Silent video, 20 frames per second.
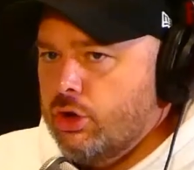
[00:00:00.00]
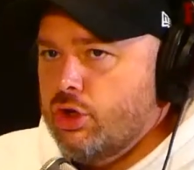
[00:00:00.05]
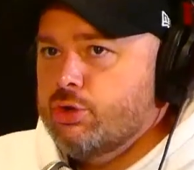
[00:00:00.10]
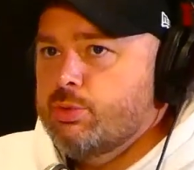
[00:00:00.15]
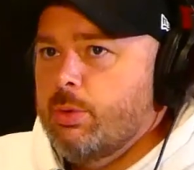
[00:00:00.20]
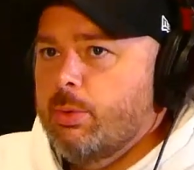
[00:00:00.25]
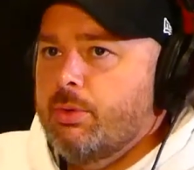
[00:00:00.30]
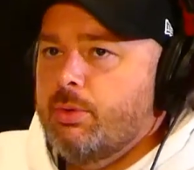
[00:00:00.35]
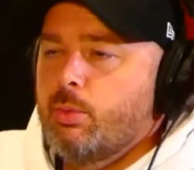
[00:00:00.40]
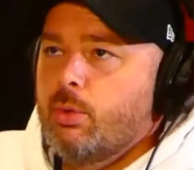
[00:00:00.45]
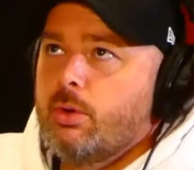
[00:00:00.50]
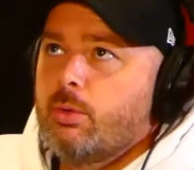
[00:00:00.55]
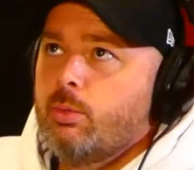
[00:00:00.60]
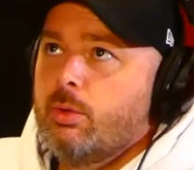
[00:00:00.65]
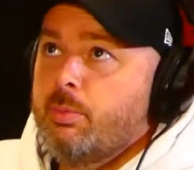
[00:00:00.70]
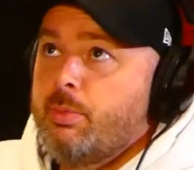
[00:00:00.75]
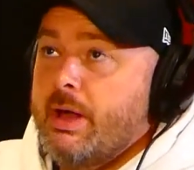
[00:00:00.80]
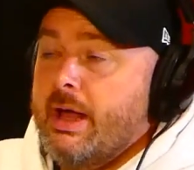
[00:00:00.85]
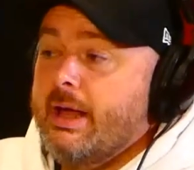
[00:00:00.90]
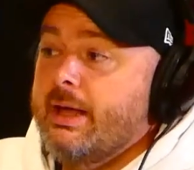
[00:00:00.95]
Because
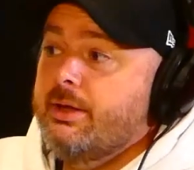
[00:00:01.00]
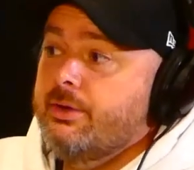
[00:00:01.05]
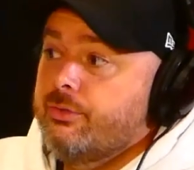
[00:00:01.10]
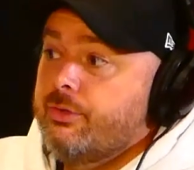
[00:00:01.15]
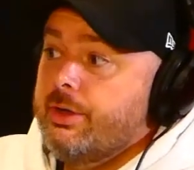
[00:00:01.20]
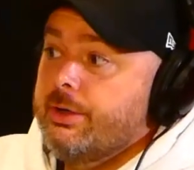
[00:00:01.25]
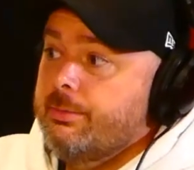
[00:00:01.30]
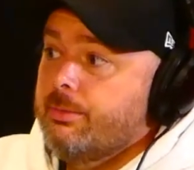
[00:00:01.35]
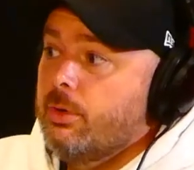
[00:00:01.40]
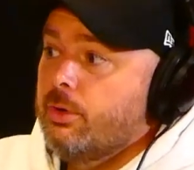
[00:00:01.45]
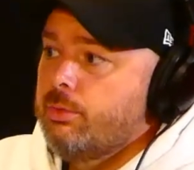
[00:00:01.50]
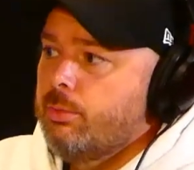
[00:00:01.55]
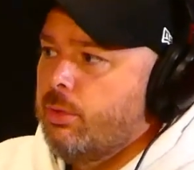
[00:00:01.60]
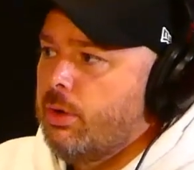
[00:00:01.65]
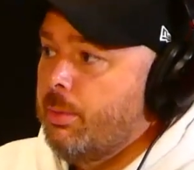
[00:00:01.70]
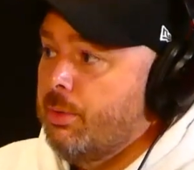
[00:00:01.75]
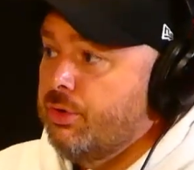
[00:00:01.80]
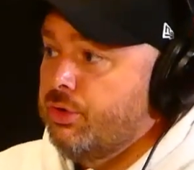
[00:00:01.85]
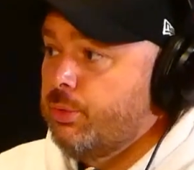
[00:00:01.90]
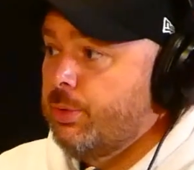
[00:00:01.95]
we're behind, right? We're
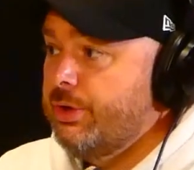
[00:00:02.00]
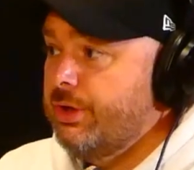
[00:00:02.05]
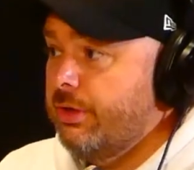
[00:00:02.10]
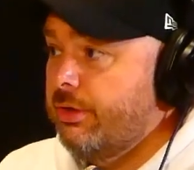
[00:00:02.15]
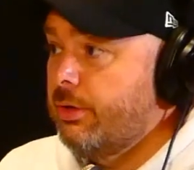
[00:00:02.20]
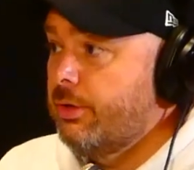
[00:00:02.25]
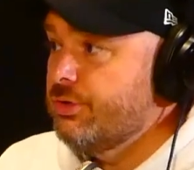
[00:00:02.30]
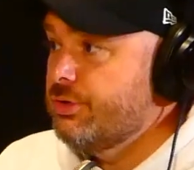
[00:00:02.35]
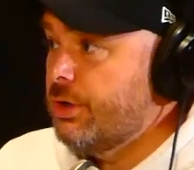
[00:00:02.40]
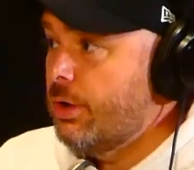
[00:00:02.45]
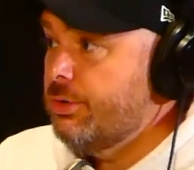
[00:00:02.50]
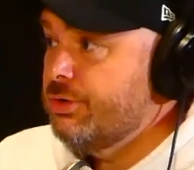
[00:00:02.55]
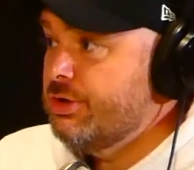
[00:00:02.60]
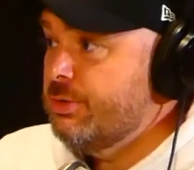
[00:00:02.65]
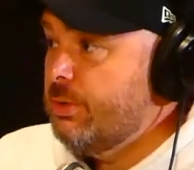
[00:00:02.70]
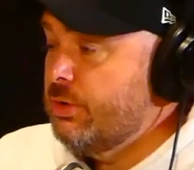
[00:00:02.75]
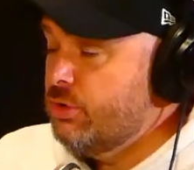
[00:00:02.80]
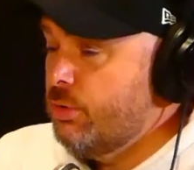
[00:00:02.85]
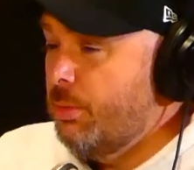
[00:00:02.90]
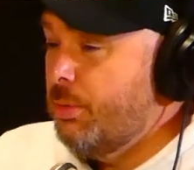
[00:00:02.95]
about 20,000
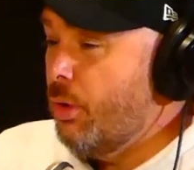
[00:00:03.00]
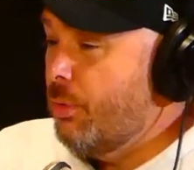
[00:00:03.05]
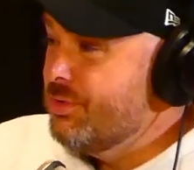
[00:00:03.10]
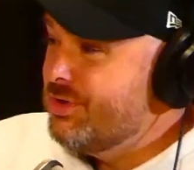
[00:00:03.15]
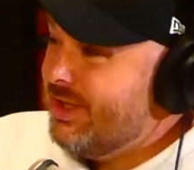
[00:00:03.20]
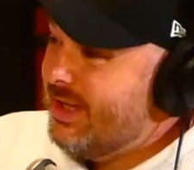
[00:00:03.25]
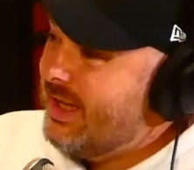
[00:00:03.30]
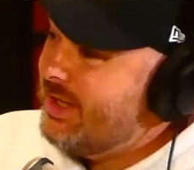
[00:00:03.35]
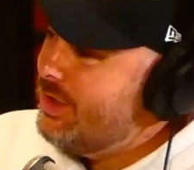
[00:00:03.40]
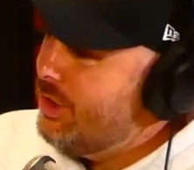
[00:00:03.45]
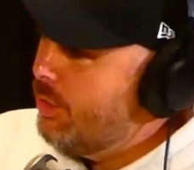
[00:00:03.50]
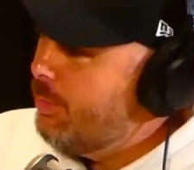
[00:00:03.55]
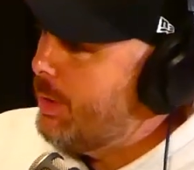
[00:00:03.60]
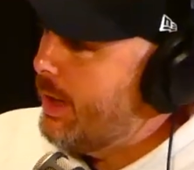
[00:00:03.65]
houses, so we're almost like a year